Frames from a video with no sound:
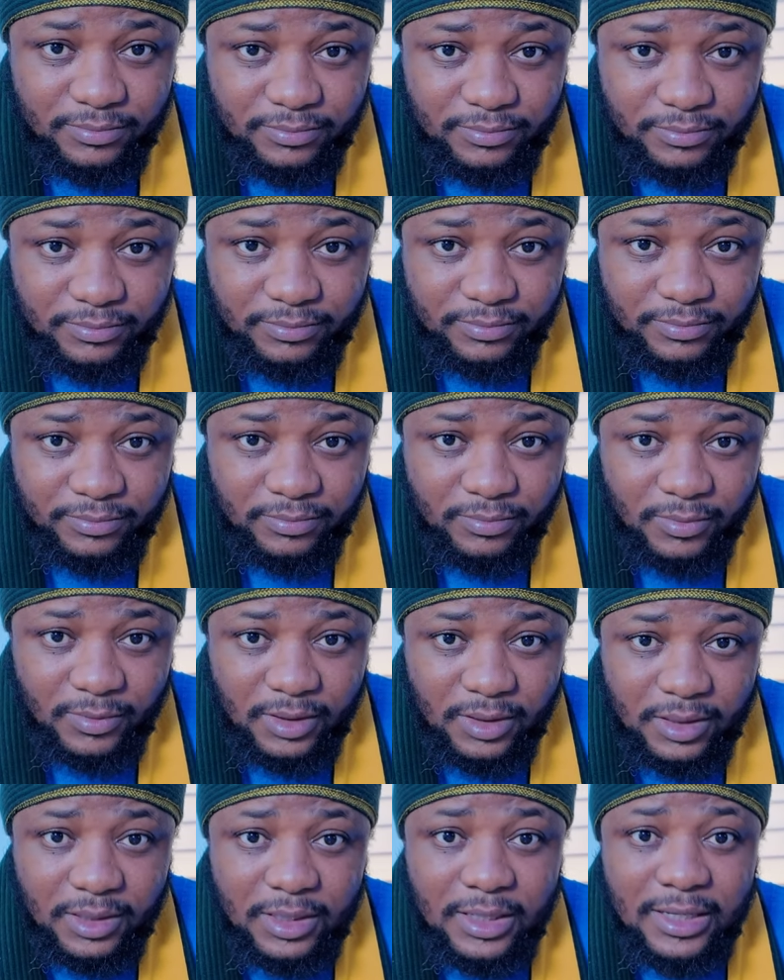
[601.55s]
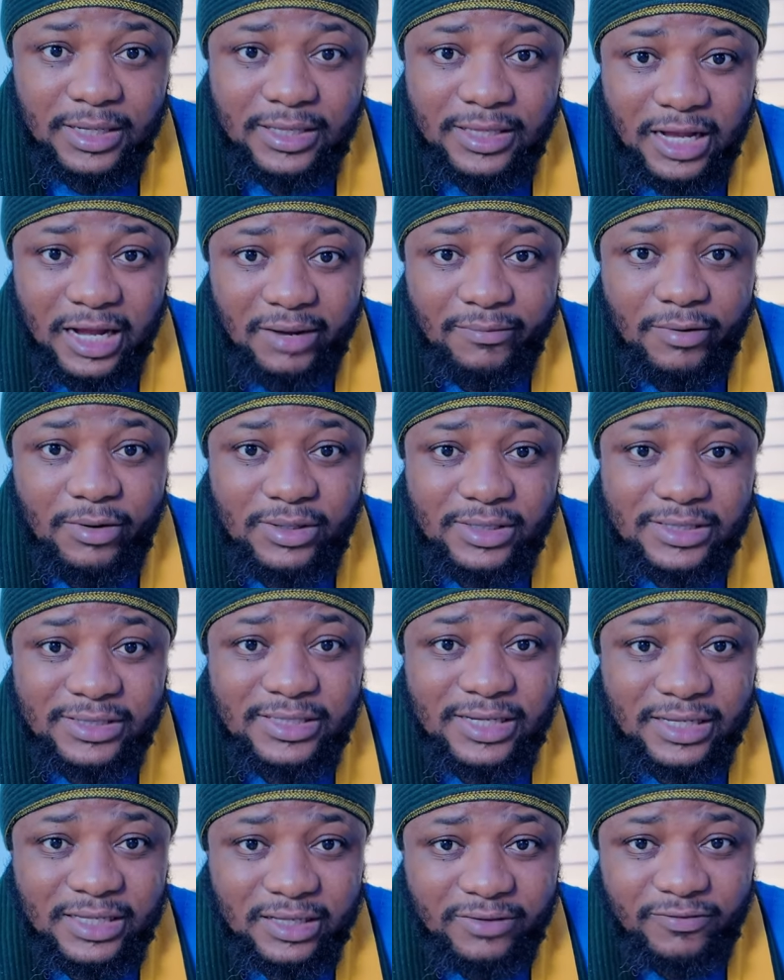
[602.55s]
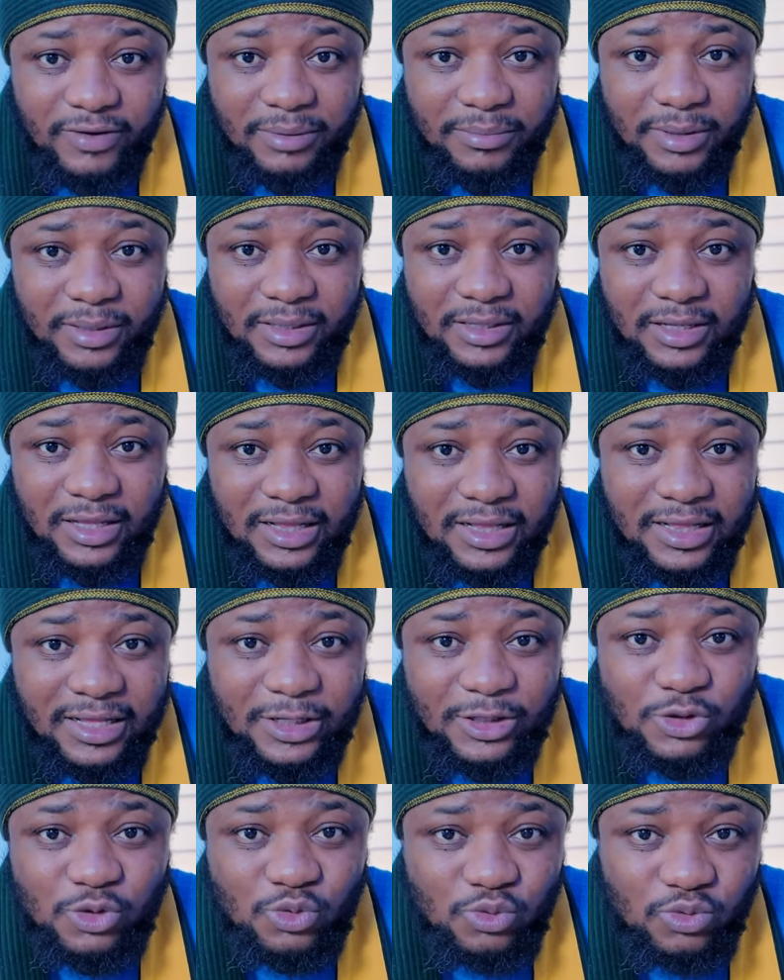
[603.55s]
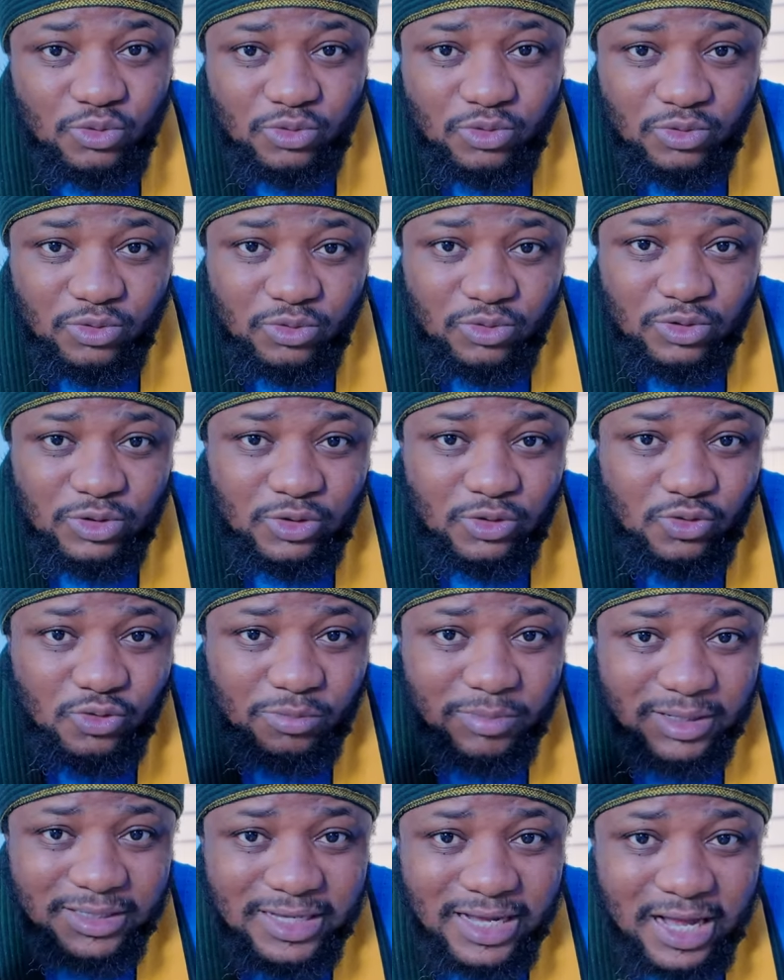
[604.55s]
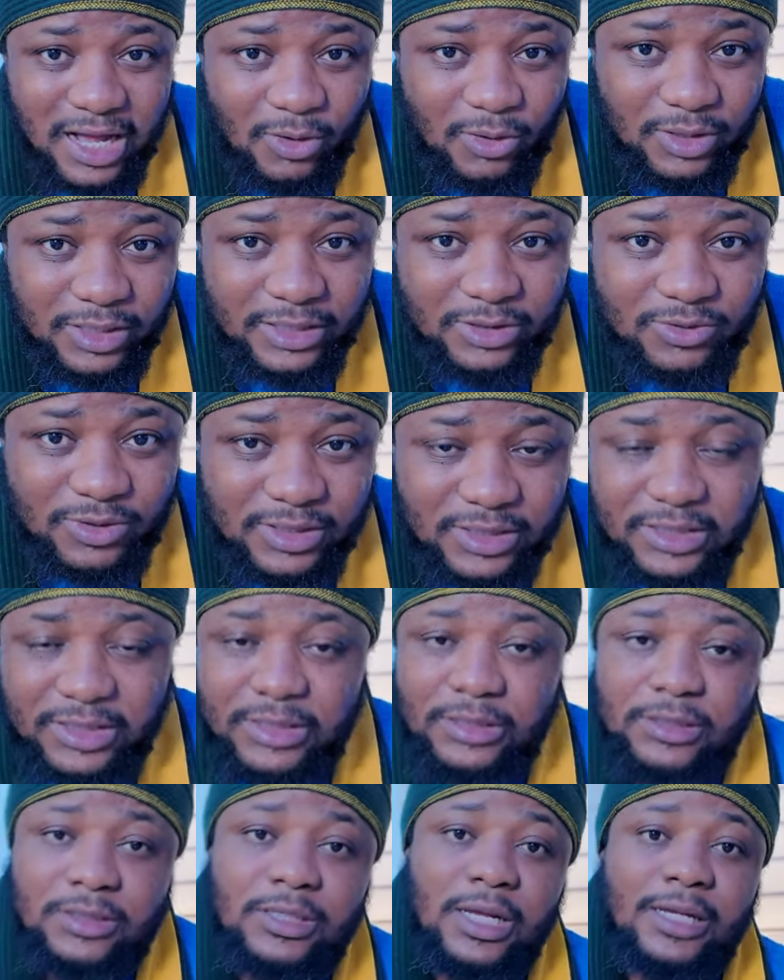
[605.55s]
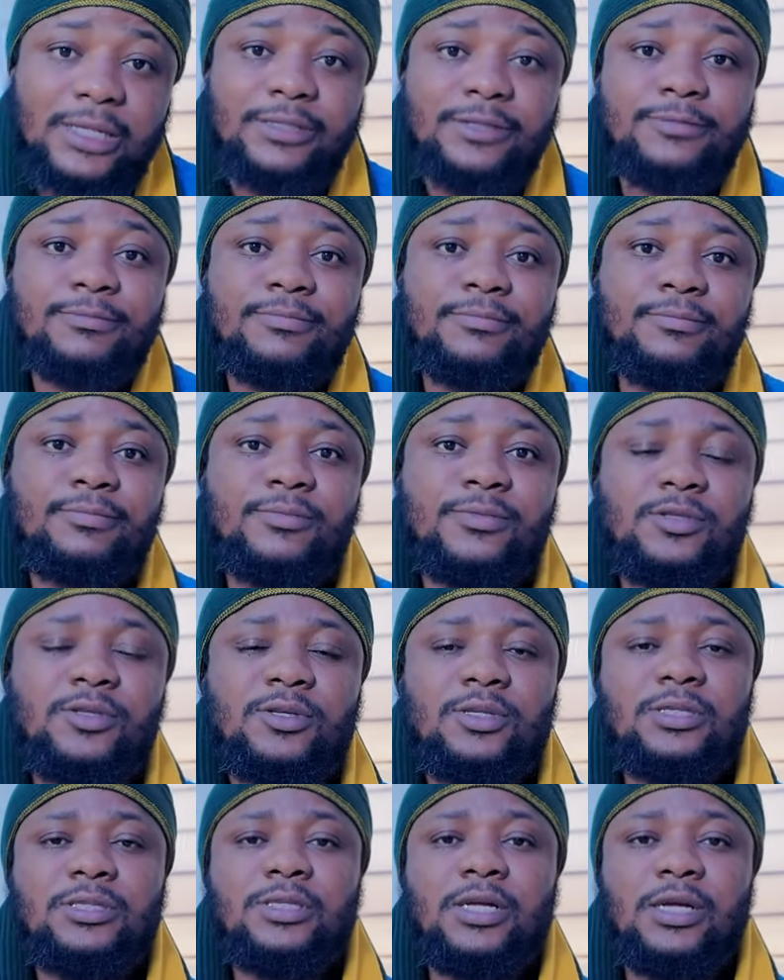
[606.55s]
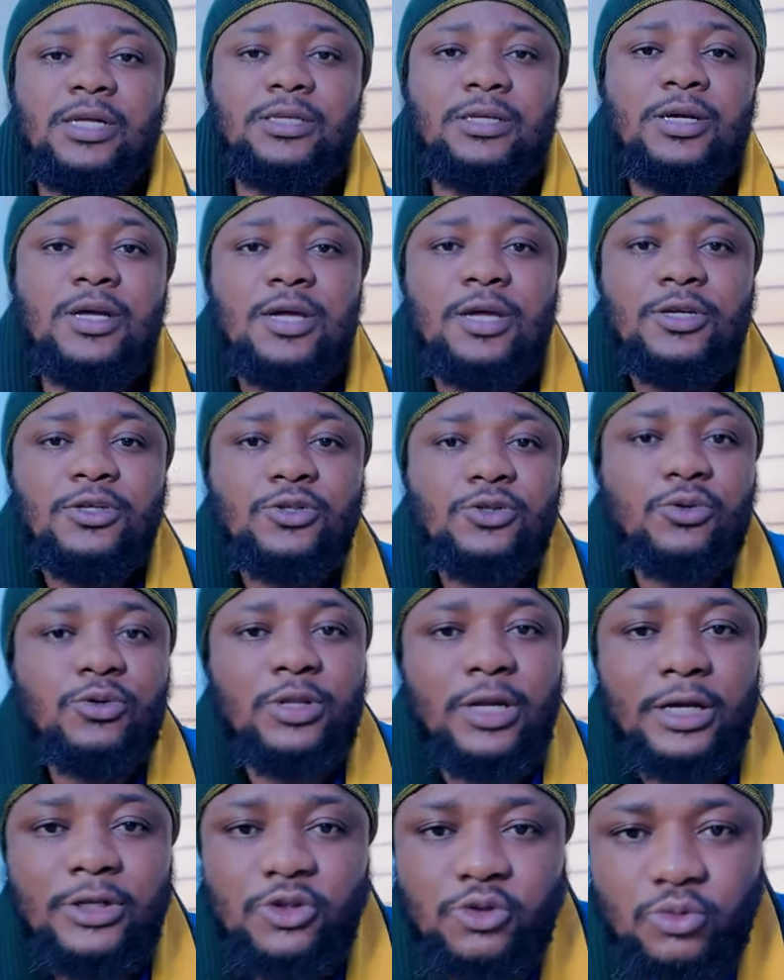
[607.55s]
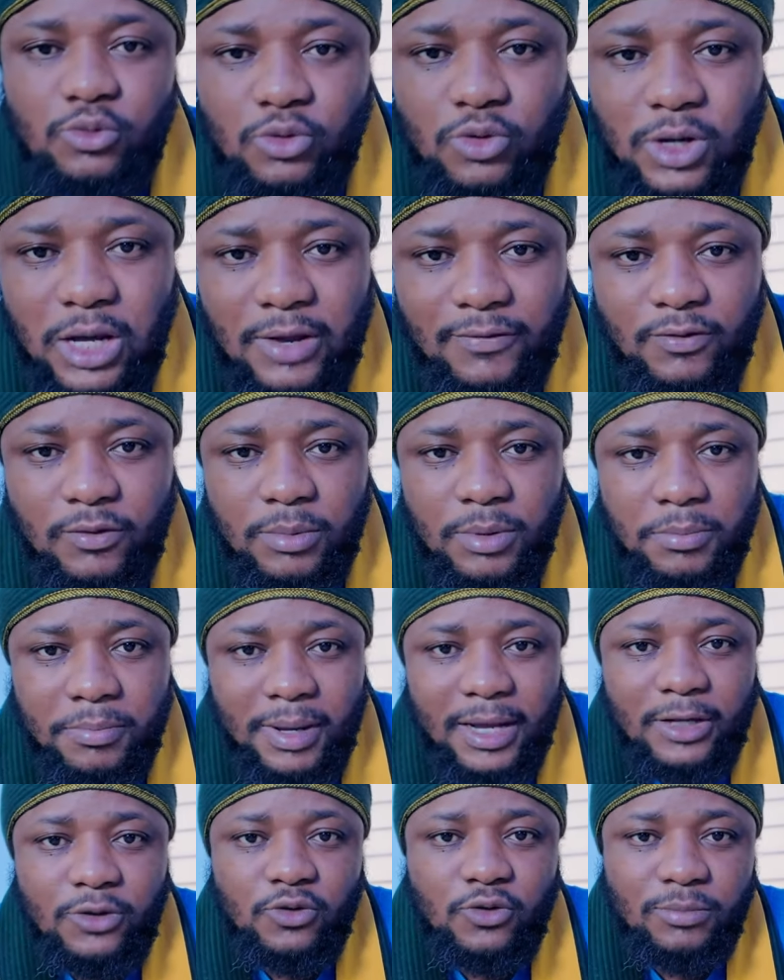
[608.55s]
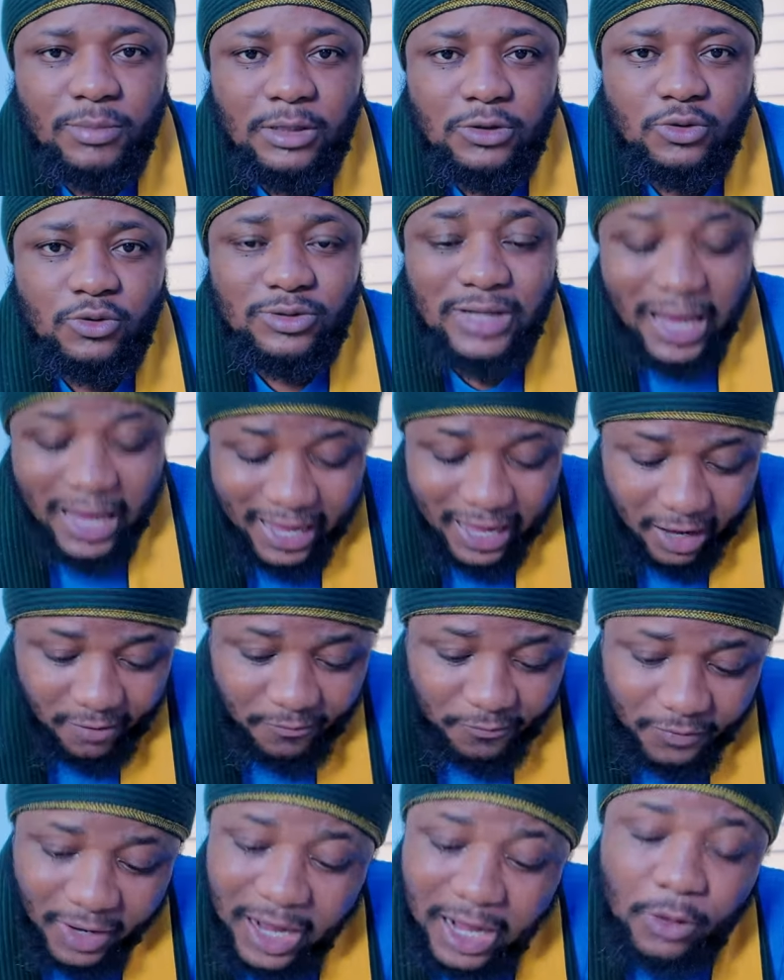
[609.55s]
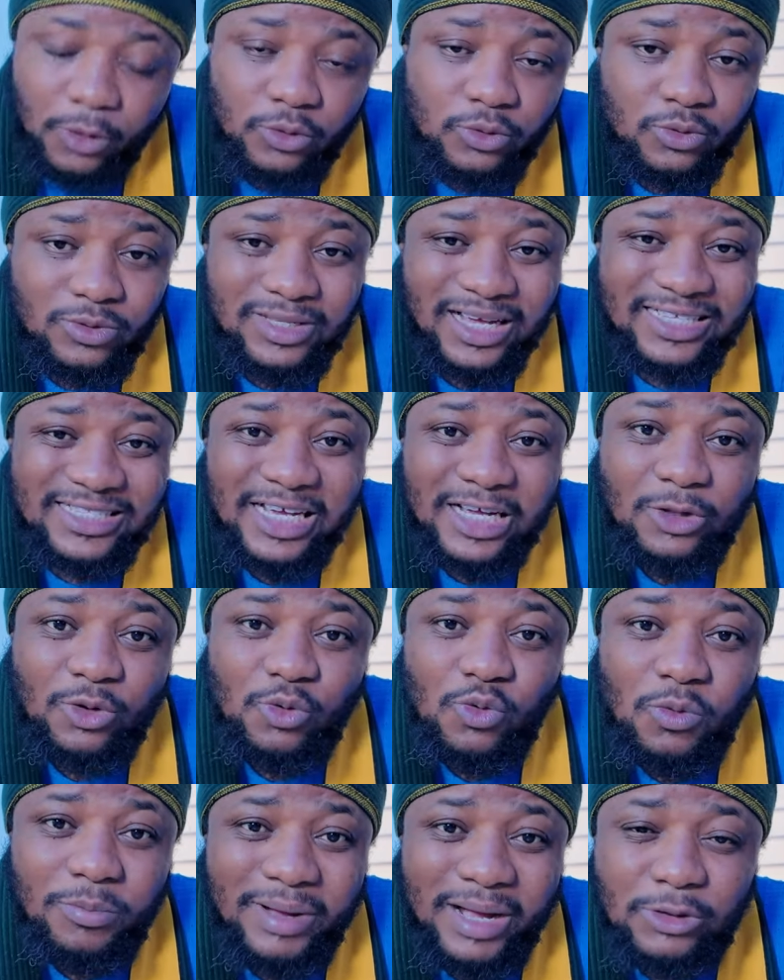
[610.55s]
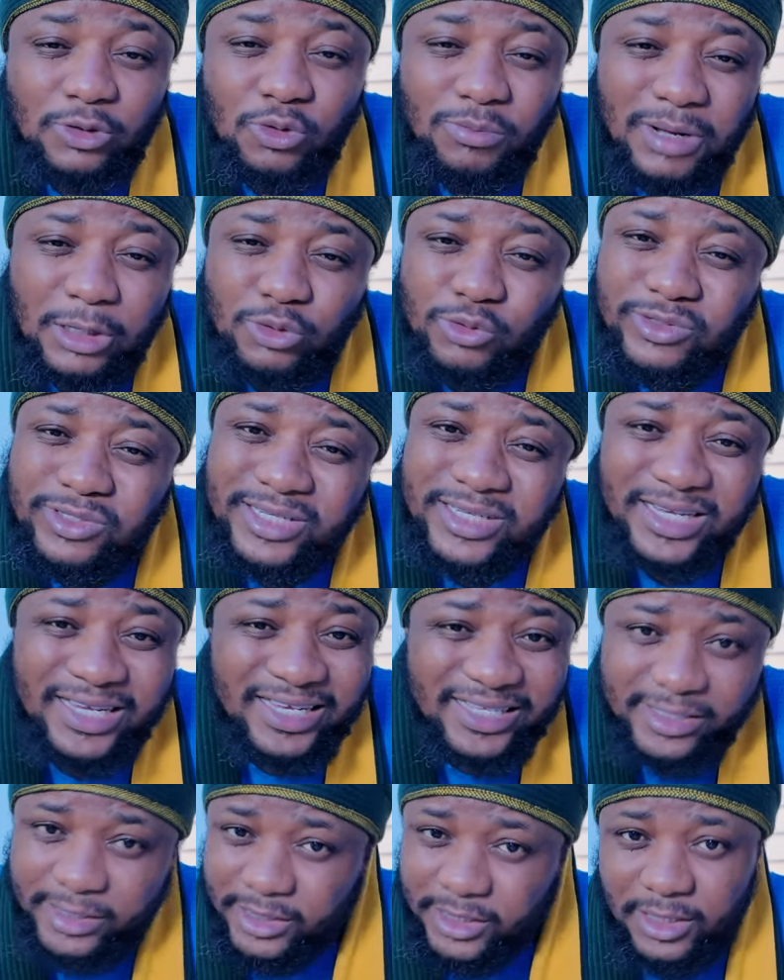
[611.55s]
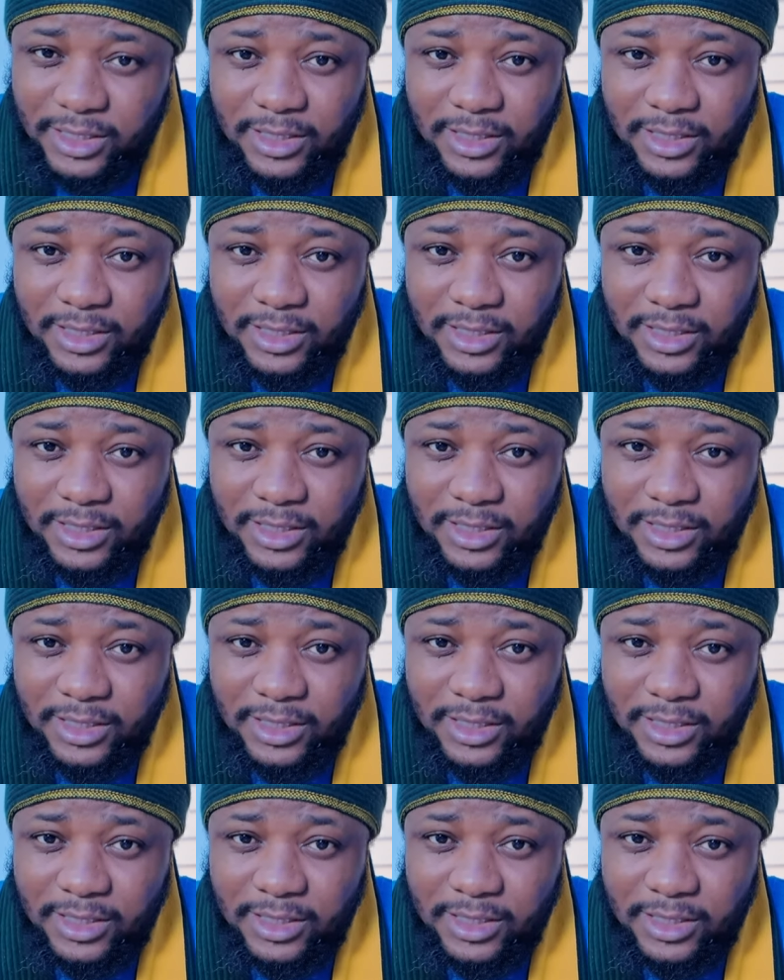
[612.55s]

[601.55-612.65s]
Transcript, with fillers: Hmm? They have already started farming. Little, no matter how little it is, start. Understand? So that you will not have to be buying tomatoes. I have vowed that I no go buy tomatoes again